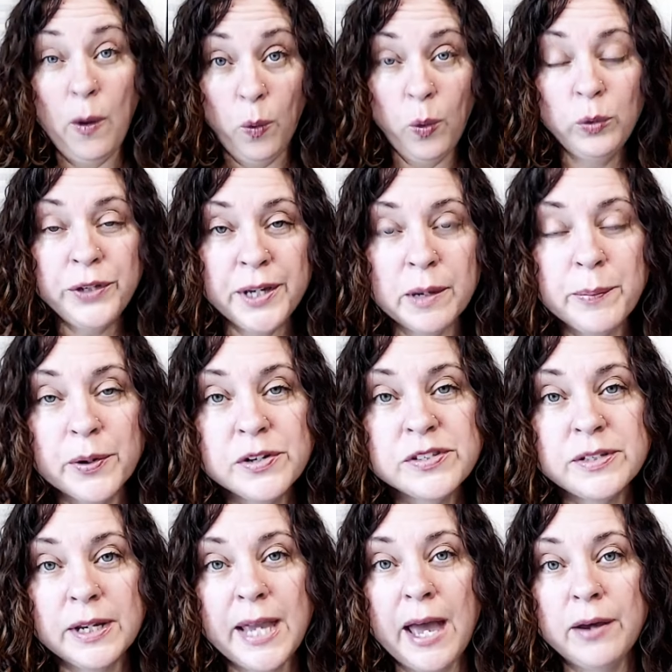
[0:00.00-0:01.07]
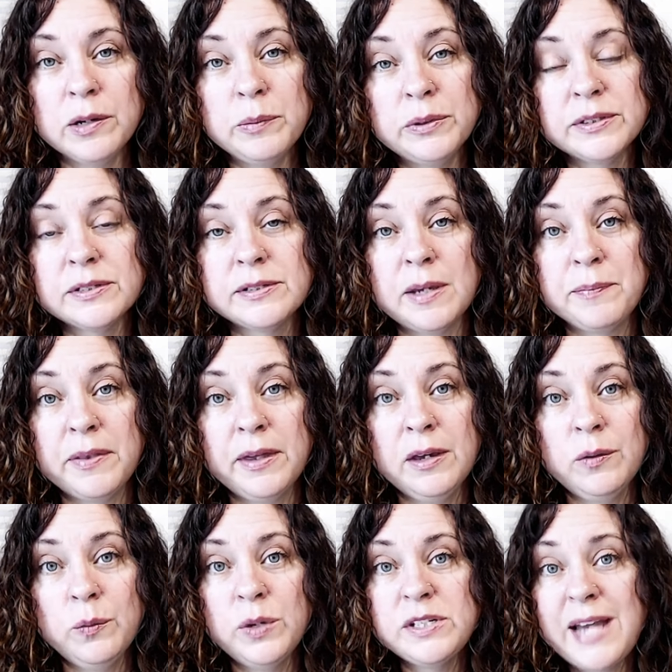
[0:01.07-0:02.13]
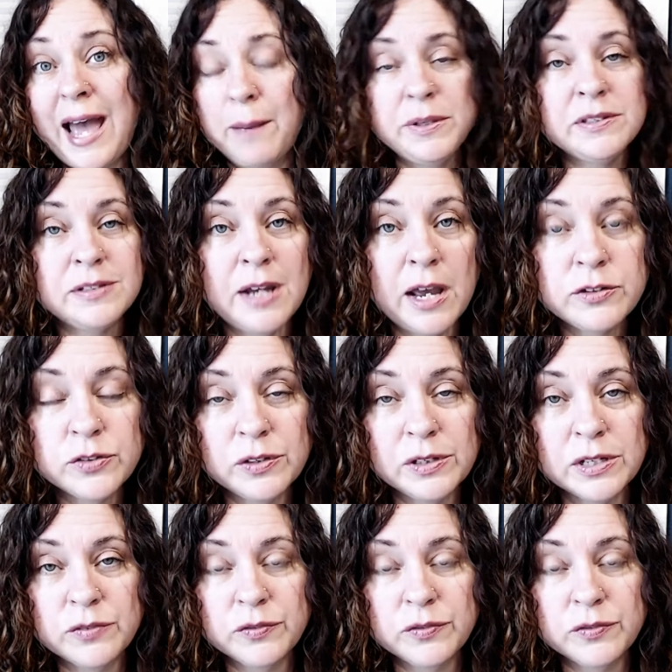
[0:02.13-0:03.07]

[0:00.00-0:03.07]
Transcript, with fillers: holding a person accountable to something, which happens naturally in